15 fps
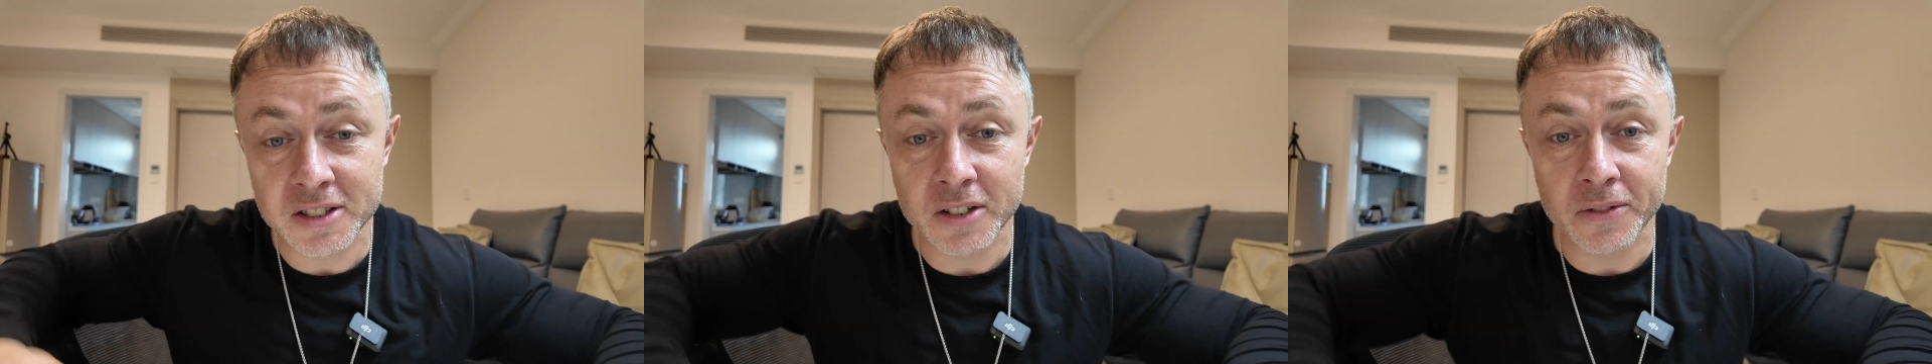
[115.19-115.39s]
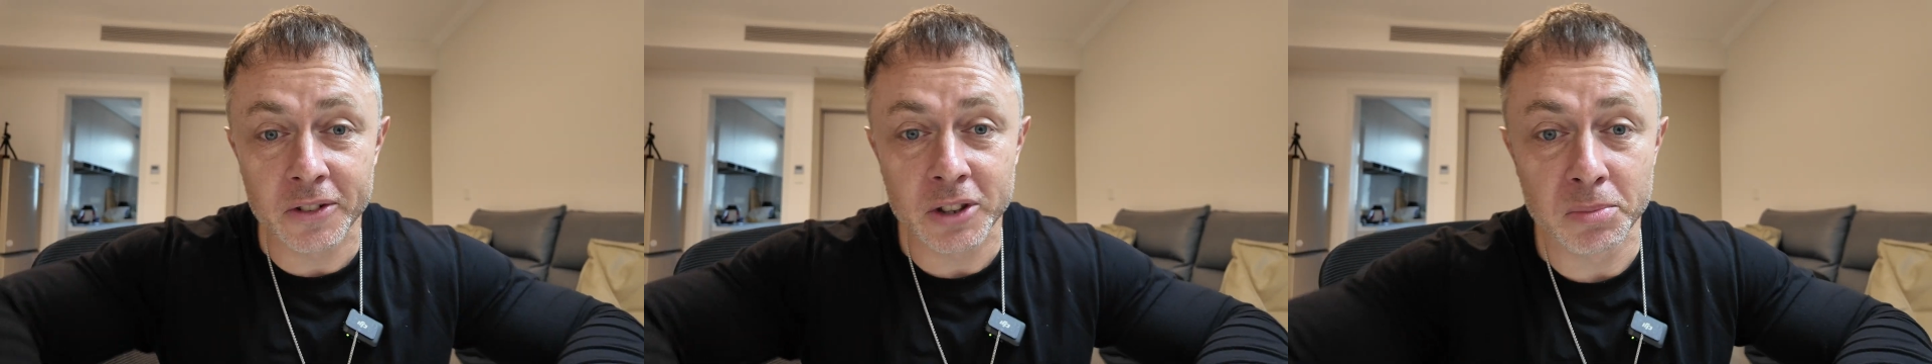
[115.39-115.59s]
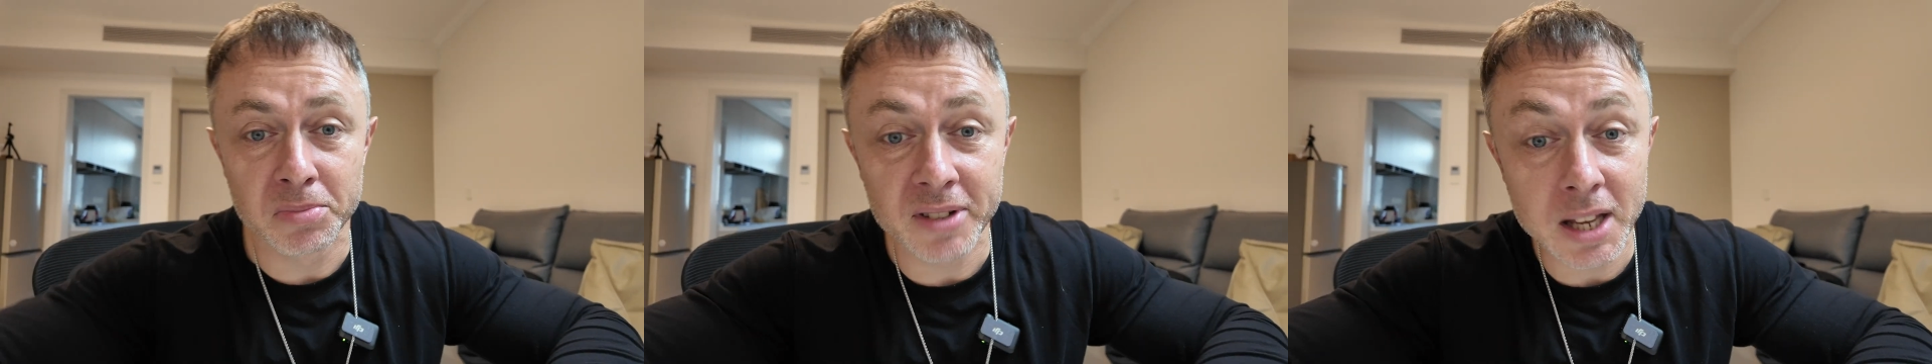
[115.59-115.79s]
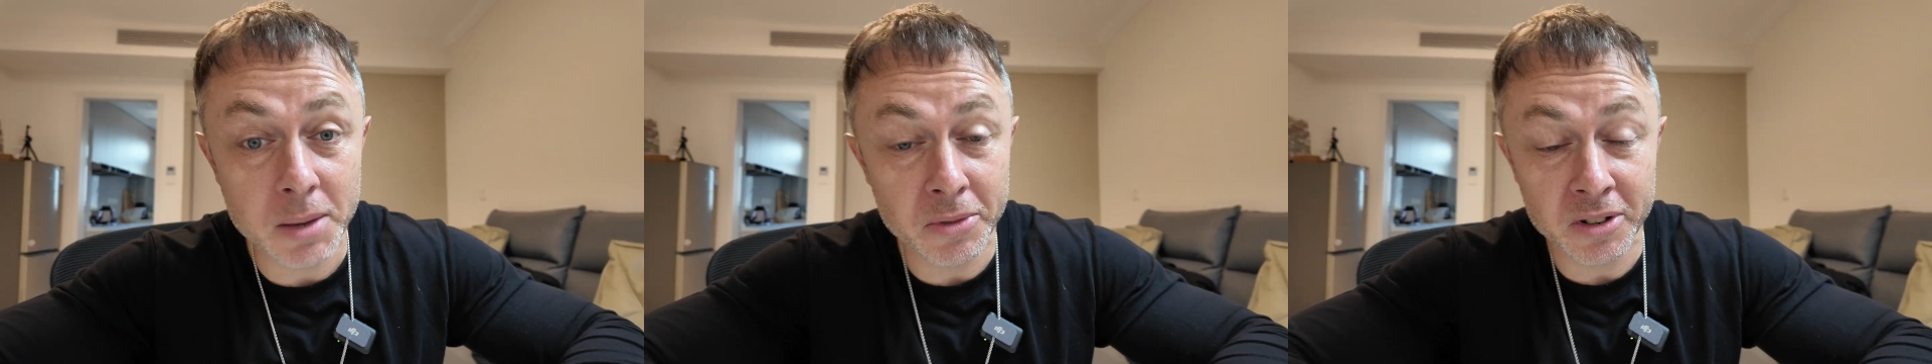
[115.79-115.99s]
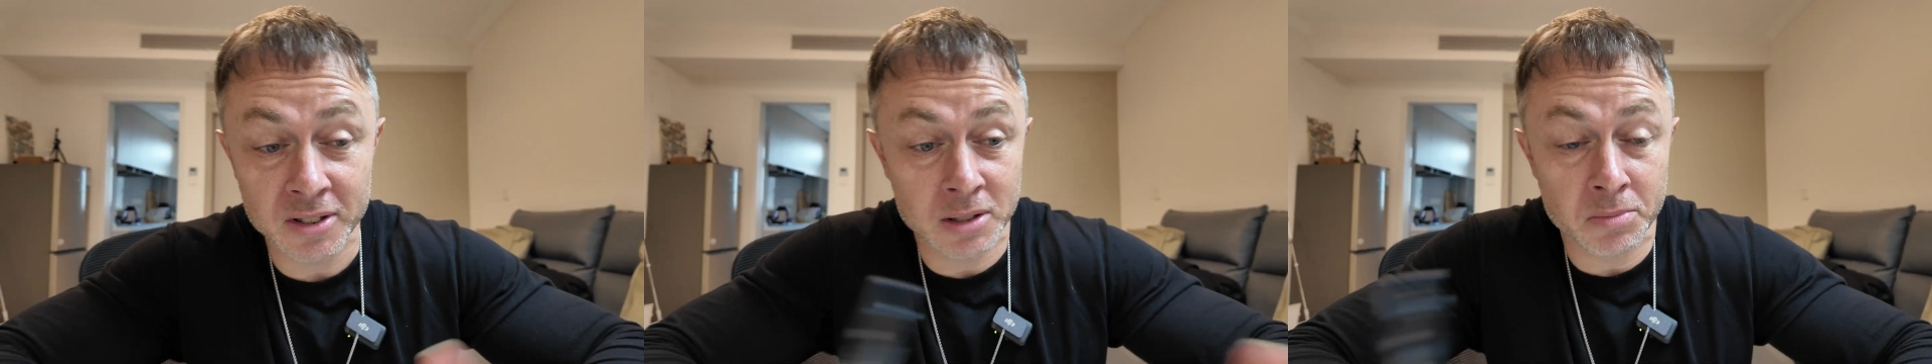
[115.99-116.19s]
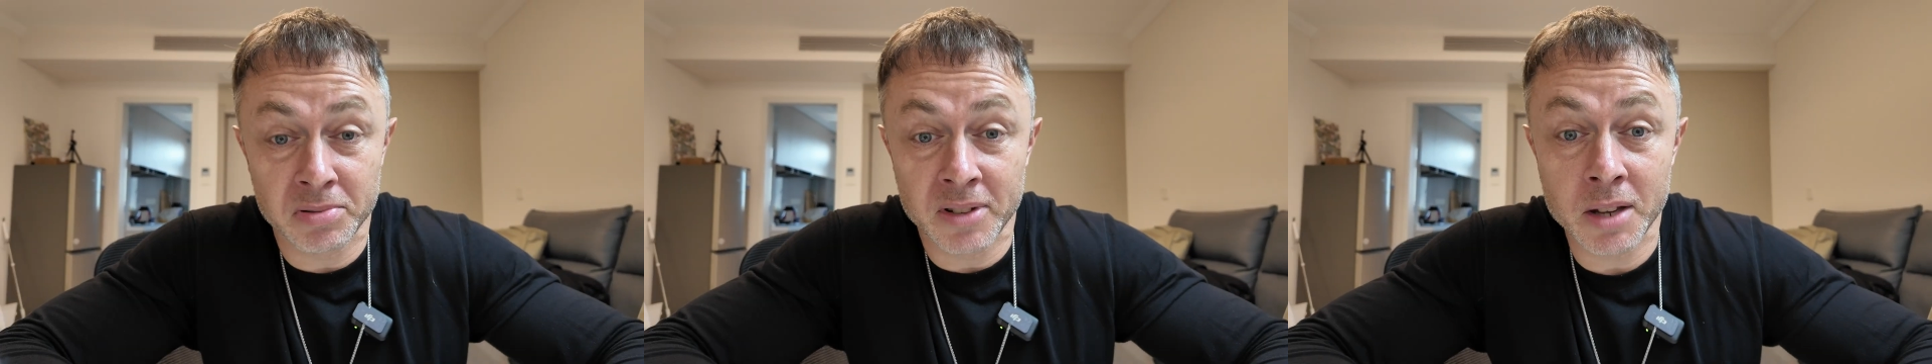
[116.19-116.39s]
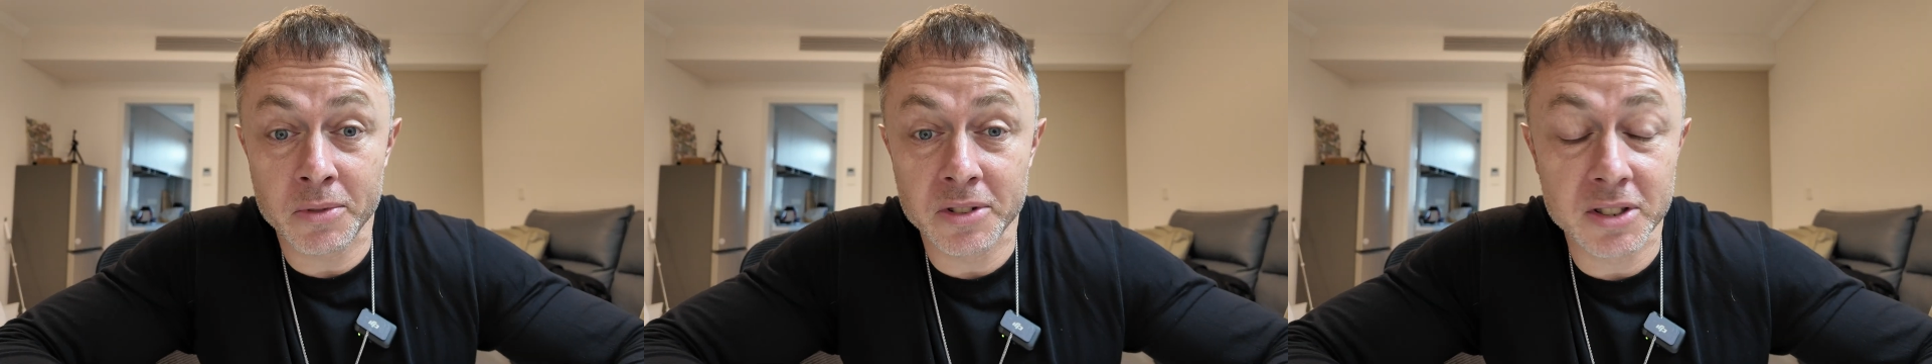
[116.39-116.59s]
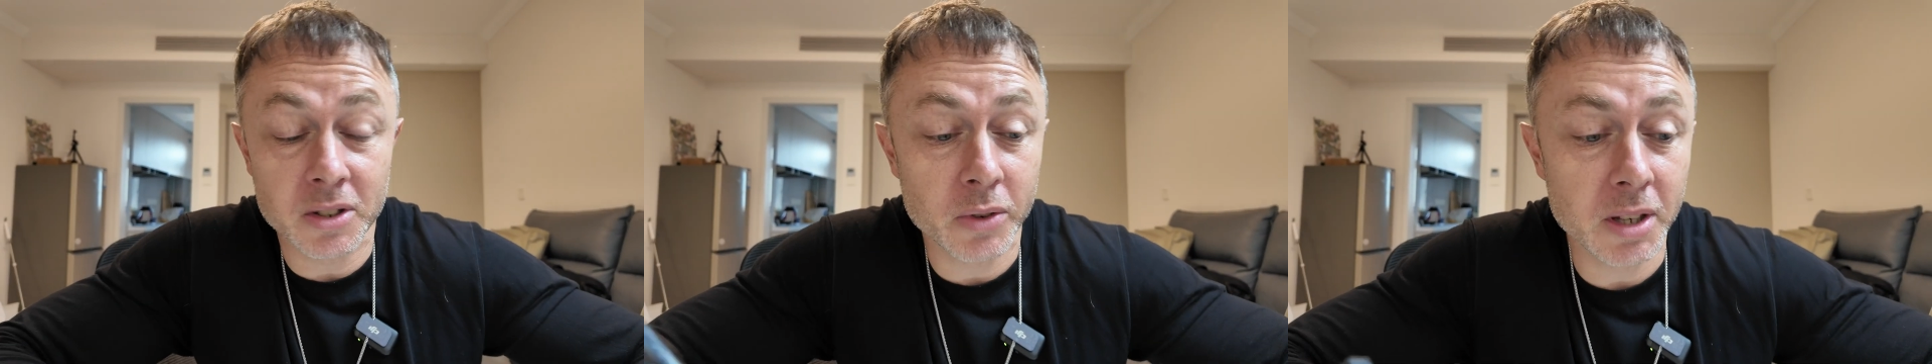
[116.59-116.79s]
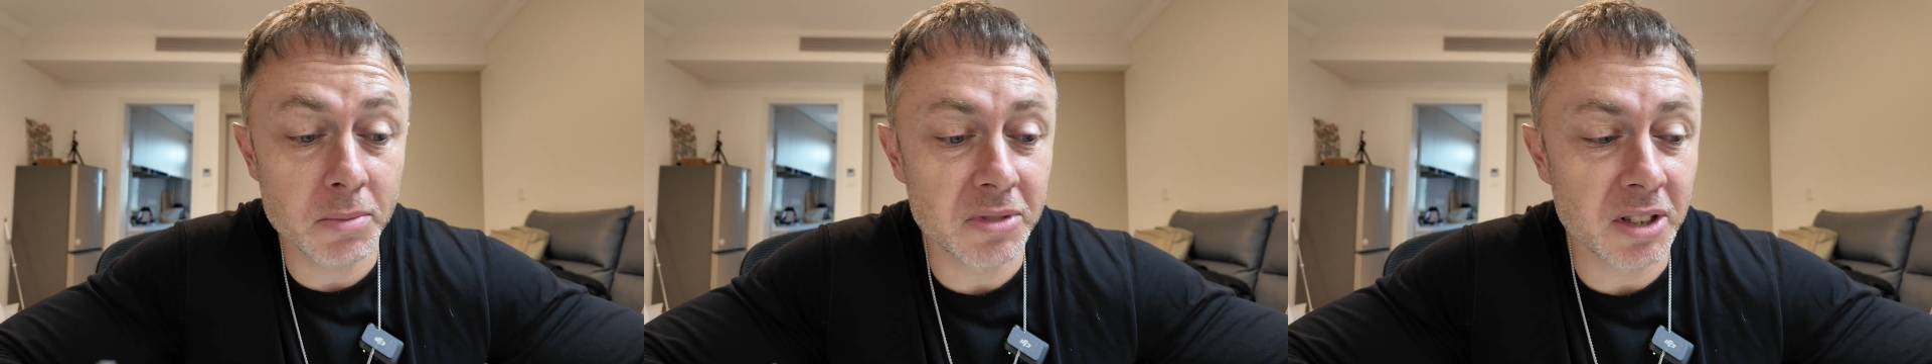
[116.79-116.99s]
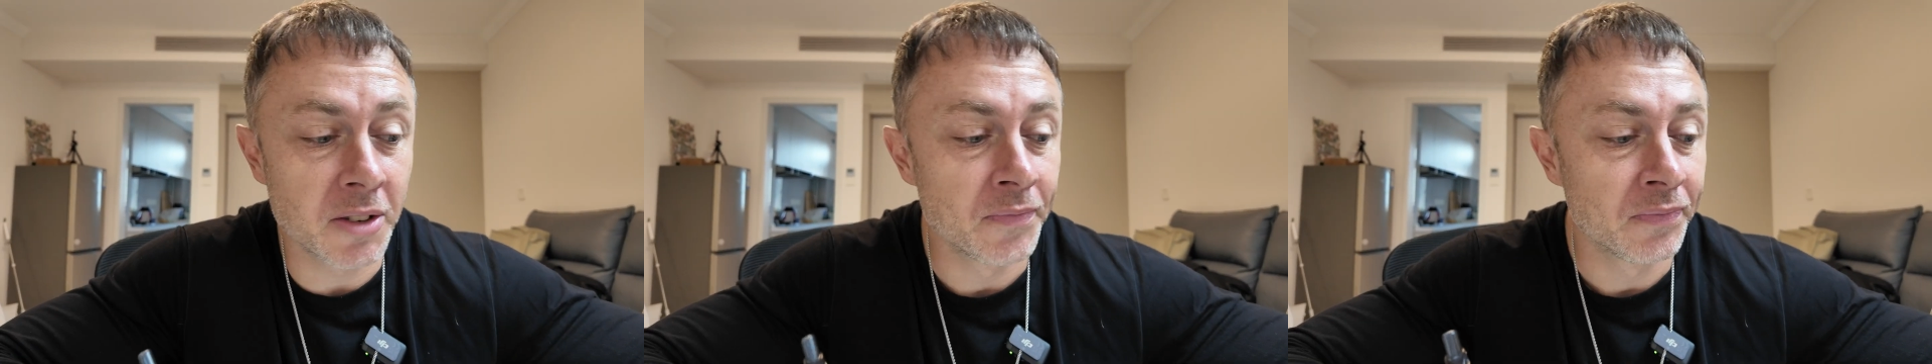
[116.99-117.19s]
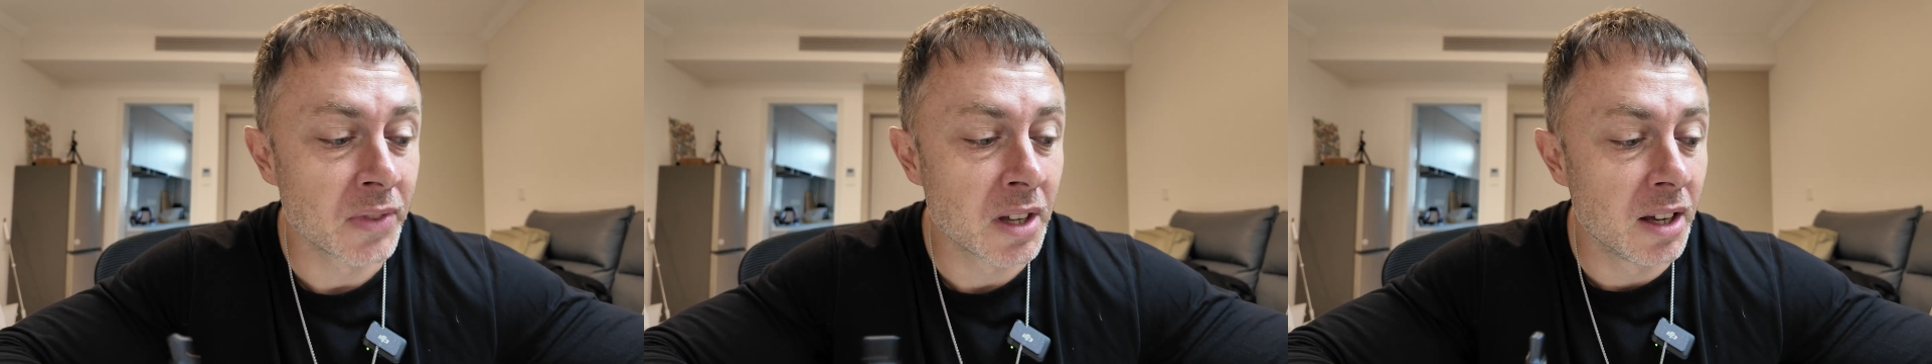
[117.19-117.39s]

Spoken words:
stuff on the plane because the plane was so empty.